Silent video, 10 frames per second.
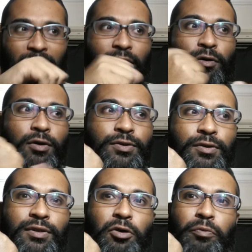and
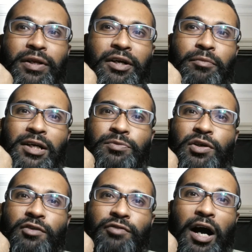also the opening reminds
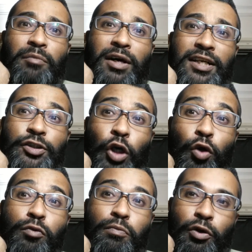me of Armani's
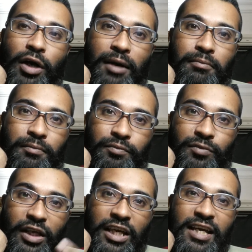Eau Pour Homme
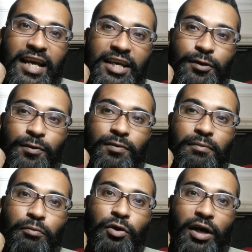E-A-U
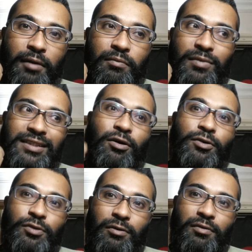Pour Homme it's
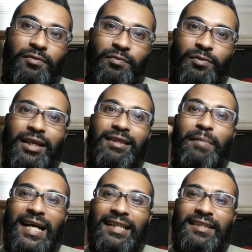also in the
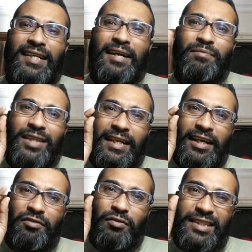back in the time, that
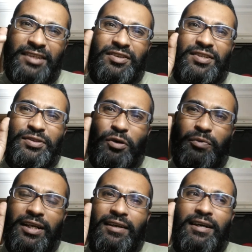kind of citrusy
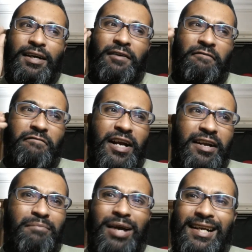opening,
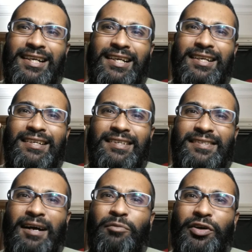very manly,
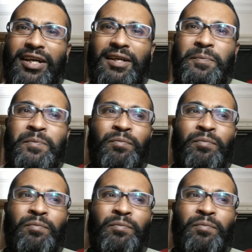summery,